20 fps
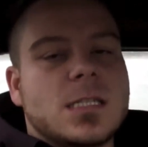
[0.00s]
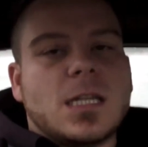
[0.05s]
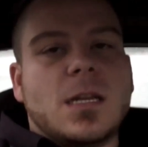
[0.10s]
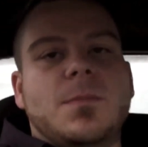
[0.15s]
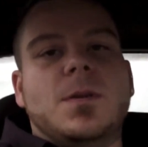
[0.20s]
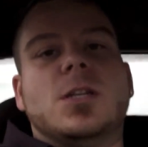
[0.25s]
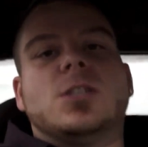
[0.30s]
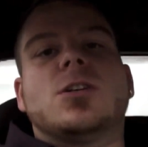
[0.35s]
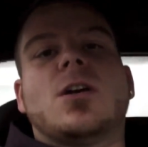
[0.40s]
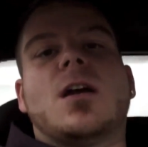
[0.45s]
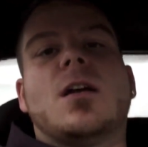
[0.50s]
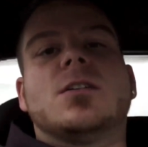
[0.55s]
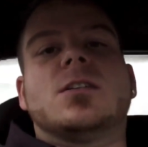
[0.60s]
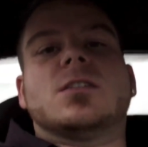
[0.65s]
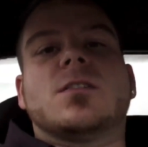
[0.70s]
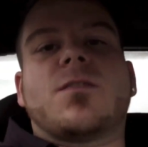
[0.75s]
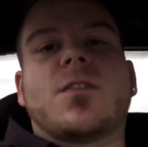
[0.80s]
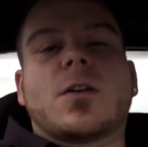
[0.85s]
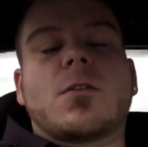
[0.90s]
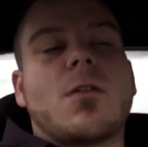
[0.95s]
charges for
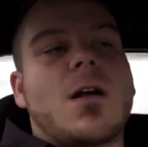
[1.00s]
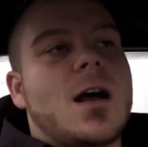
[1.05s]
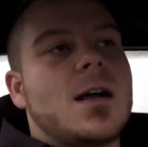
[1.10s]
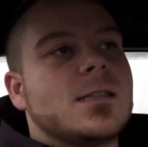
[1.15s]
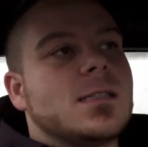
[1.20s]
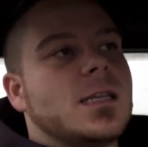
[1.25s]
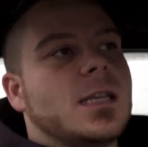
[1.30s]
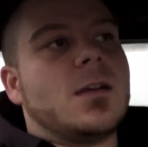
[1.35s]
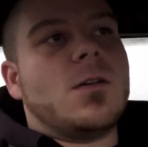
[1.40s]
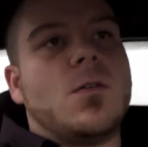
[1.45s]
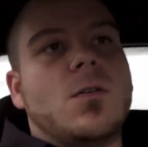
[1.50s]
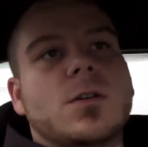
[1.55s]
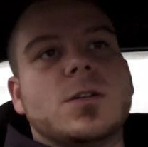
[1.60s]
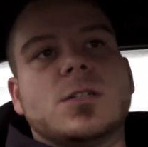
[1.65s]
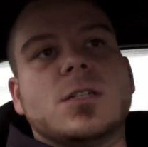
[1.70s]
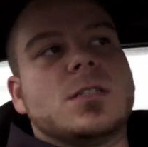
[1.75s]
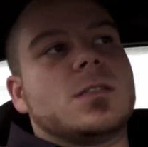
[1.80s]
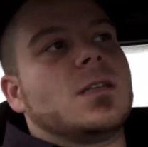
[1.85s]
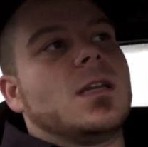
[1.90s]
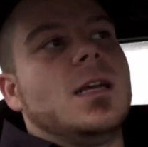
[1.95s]
crossing or just
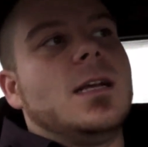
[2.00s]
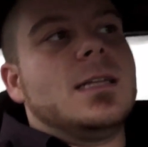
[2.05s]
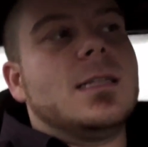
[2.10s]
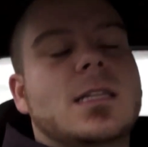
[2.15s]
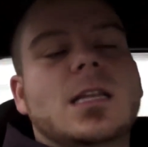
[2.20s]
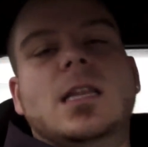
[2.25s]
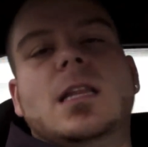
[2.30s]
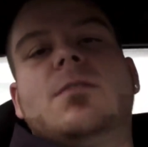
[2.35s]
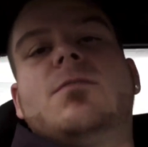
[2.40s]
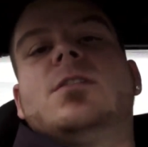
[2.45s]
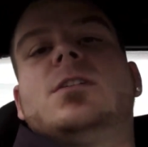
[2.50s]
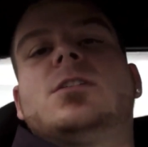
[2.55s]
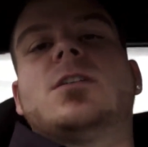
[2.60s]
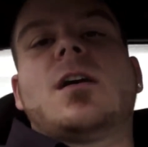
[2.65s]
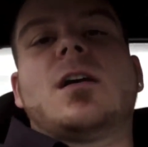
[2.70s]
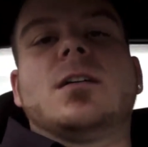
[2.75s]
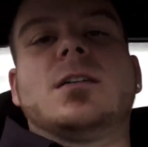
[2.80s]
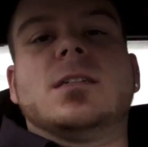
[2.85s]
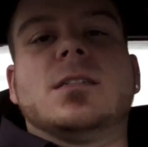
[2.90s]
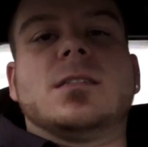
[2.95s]
delivery
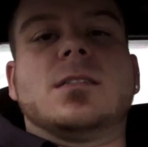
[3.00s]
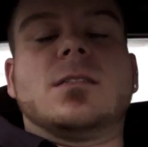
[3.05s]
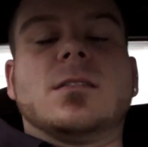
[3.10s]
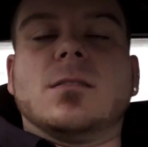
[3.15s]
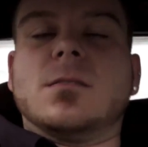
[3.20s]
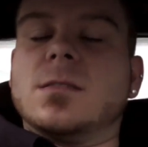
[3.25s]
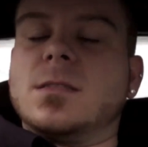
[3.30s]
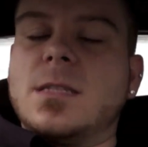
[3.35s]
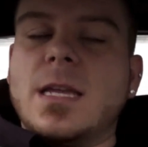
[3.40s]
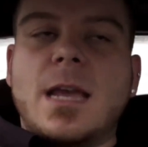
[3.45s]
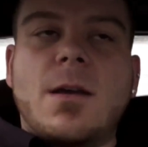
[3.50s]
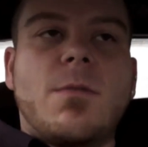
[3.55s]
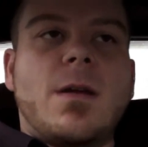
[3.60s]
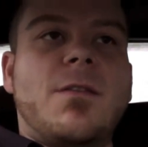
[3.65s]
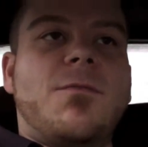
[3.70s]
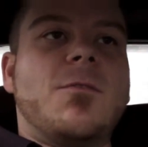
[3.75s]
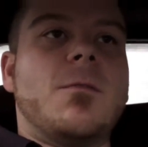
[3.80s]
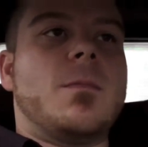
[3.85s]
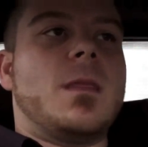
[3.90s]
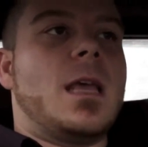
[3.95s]
charges. So stay away from
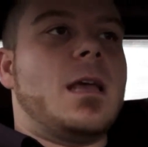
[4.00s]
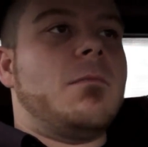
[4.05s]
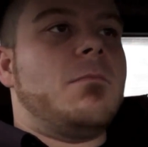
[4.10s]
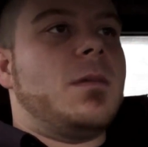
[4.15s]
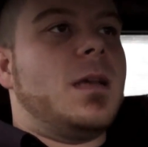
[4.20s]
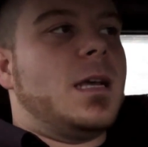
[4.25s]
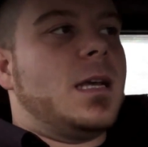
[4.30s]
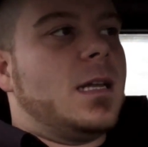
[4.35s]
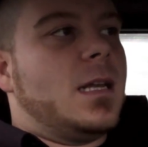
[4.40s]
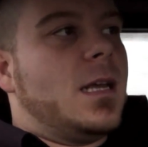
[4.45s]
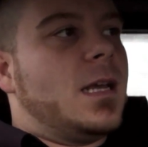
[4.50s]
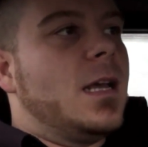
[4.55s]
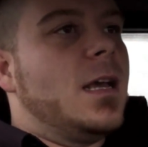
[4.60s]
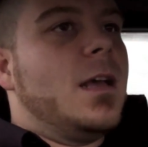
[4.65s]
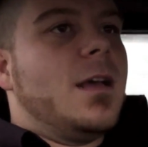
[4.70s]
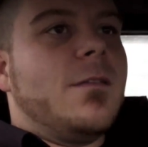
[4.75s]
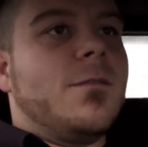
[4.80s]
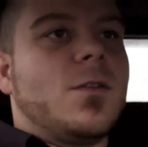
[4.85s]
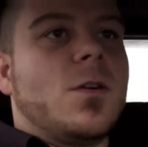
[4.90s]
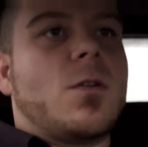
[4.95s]
them, and if
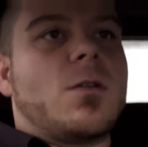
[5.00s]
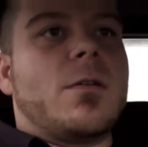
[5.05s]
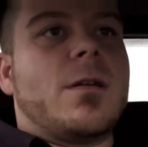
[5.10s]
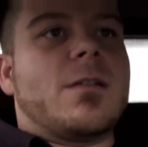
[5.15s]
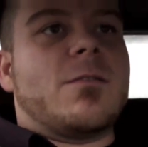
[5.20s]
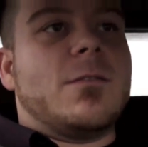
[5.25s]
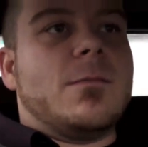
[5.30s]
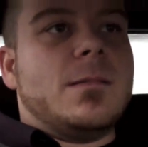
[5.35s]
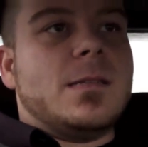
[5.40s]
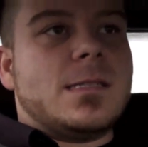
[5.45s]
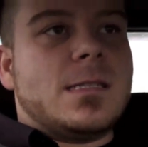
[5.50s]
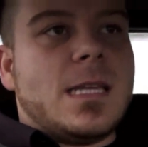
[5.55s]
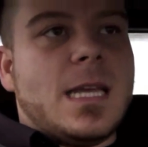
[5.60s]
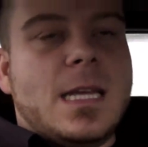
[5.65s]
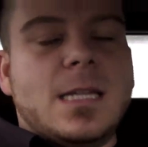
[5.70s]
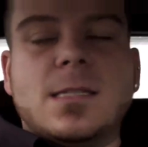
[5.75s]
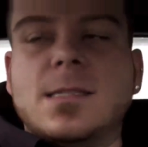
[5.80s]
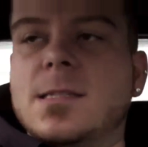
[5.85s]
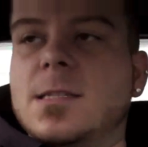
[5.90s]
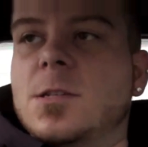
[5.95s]
you're ordering from the States,
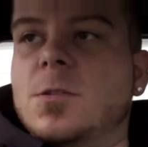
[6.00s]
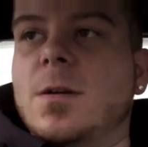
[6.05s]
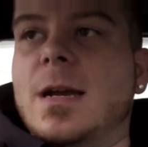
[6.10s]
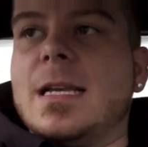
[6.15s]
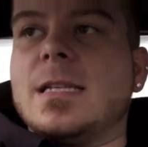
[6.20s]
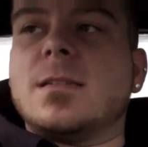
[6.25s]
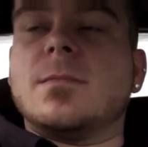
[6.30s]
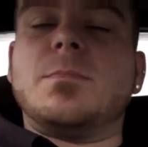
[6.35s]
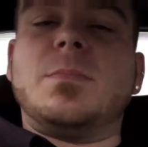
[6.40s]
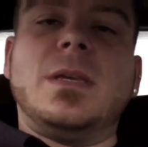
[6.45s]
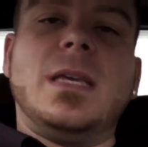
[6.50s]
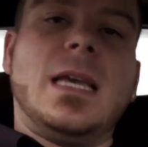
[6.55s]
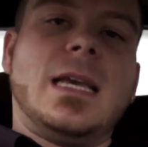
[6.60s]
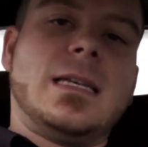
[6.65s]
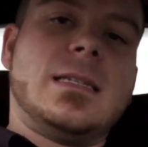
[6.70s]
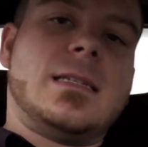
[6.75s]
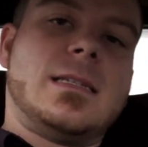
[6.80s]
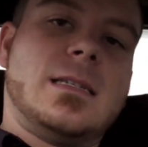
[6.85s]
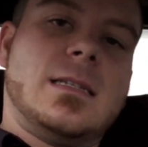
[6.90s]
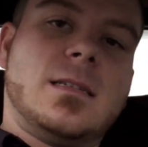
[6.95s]
USPS
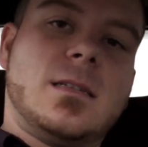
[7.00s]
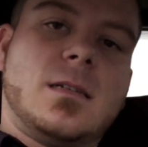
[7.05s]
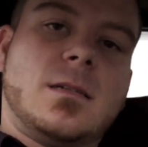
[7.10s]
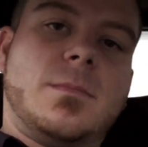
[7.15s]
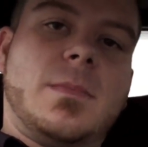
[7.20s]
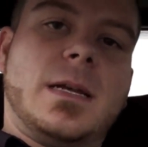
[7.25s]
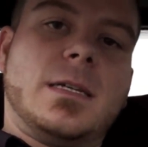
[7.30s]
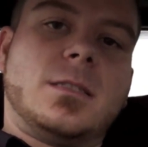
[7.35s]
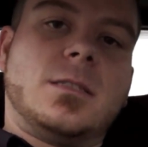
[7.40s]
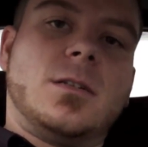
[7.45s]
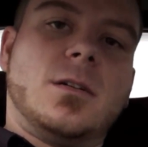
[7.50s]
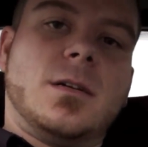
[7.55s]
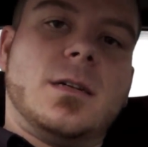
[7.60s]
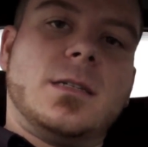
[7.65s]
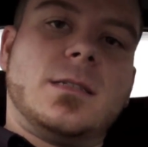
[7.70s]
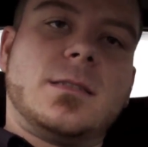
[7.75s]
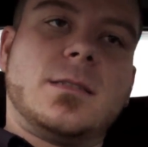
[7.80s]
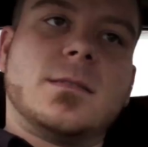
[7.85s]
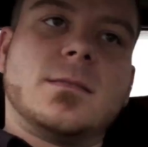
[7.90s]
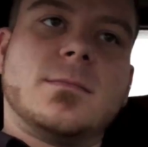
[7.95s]
is your best choice.
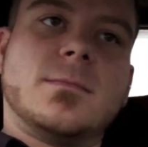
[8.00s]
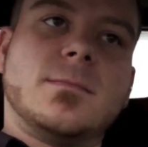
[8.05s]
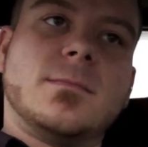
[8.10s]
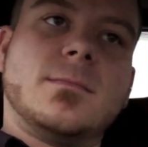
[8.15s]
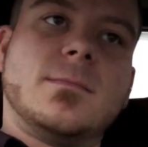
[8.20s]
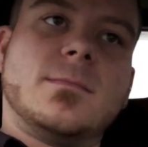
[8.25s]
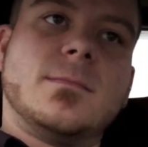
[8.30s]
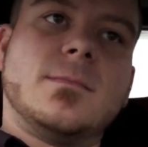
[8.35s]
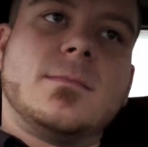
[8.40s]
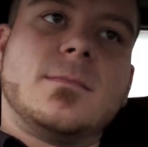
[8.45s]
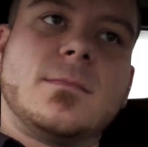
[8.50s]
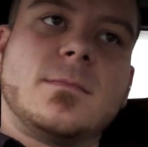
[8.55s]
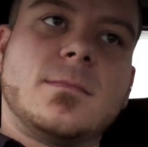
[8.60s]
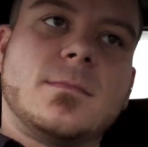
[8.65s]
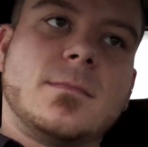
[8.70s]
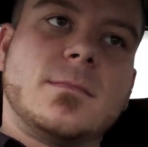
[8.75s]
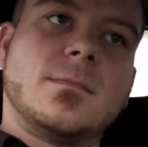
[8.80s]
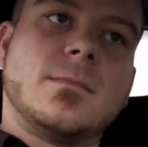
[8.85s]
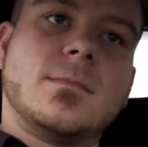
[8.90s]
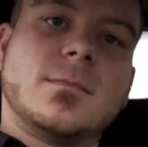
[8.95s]

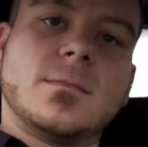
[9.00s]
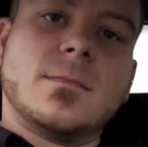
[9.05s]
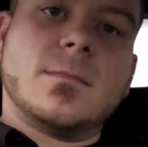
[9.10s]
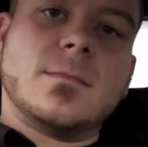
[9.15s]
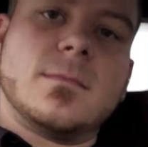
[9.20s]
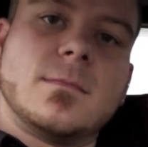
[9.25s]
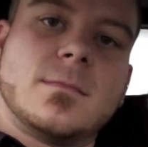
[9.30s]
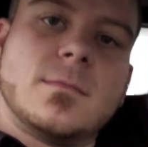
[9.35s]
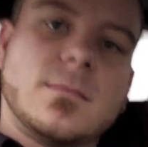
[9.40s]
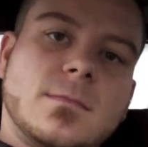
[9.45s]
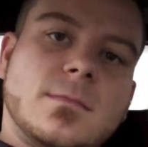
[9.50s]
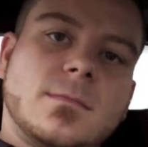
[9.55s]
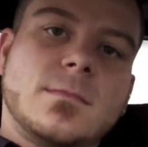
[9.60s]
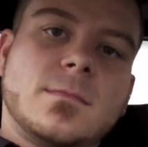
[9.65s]
All